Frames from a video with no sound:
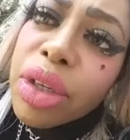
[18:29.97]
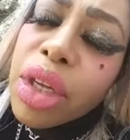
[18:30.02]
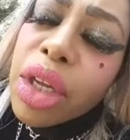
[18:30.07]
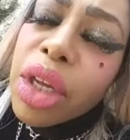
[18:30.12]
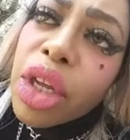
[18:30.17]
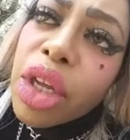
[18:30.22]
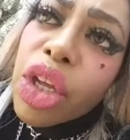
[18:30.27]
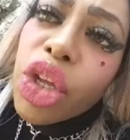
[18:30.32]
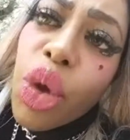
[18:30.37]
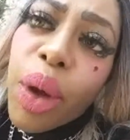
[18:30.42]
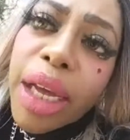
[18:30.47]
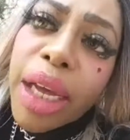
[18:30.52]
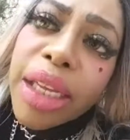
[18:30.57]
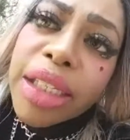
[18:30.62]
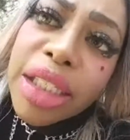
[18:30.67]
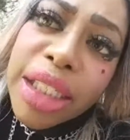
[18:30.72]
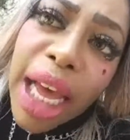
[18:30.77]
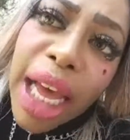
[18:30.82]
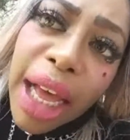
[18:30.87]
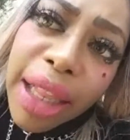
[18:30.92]
you can
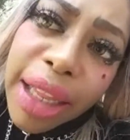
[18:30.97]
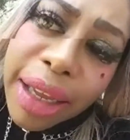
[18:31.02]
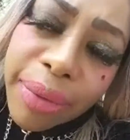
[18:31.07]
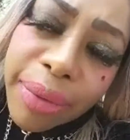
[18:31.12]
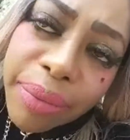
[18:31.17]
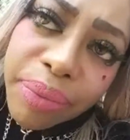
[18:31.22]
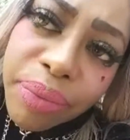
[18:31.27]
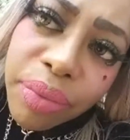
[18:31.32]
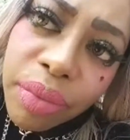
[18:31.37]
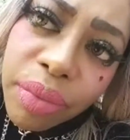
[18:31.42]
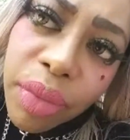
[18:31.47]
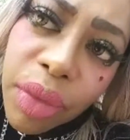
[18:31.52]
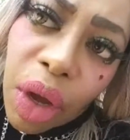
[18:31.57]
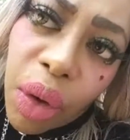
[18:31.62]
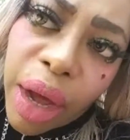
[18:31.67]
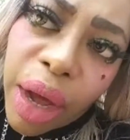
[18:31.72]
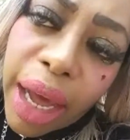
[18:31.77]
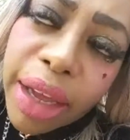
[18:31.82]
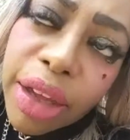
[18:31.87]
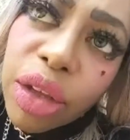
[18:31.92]
sell it.
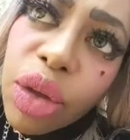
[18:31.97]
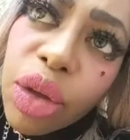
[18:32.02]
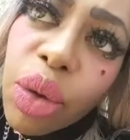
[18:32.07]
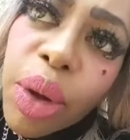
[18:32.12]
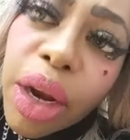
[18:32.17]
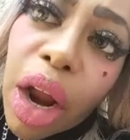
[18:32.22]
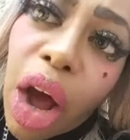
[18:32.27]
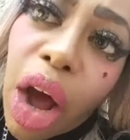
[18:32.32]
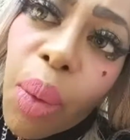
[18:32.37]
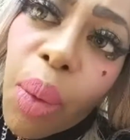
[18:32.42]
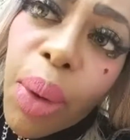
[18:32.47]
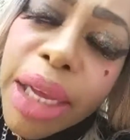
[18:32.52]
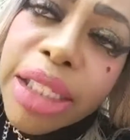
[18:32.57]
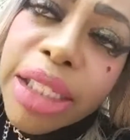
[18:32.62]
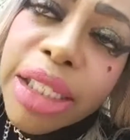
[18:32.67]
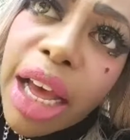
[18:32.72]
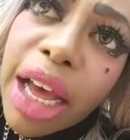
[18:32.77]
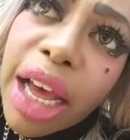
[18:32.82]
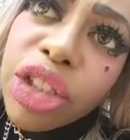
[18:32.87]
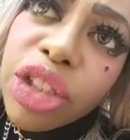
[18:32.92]
Okay, you can always
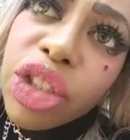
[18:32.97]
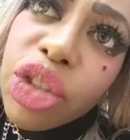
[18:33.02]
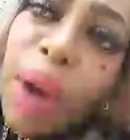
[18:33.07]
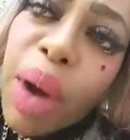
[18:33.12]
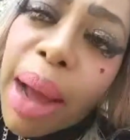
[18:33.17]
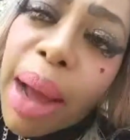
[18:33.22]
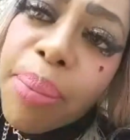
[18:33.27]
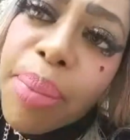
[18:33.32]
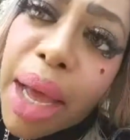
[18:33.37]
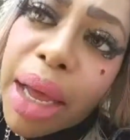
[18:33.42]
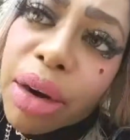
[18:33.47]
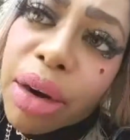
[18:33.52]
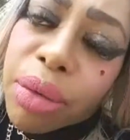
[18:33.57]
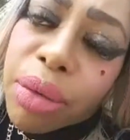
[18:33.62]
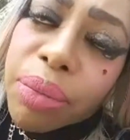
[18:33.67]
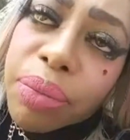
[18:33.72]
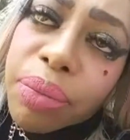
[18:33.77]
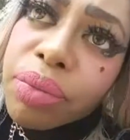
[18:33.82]
sell scrap metal.